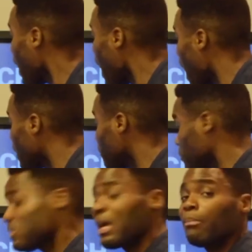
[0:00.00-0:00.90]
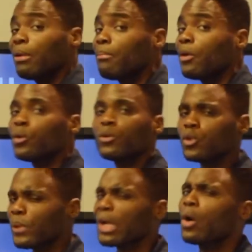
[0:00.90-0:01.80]
and the tablet mode,
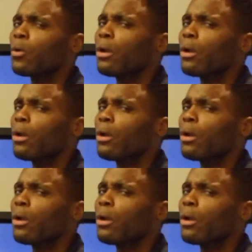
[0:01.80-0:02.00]
which we call